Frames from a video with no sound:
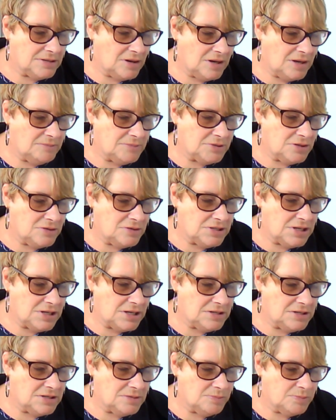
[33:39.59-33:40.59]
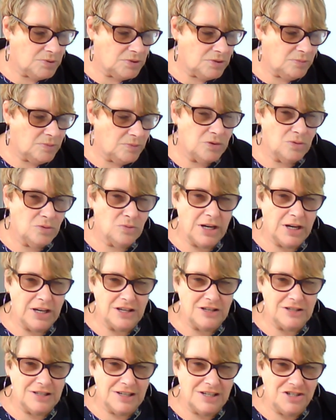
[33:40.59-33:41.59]
I am so sad and disappointed with your
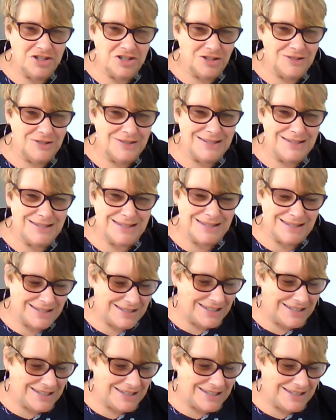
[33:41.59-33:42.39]
accusations.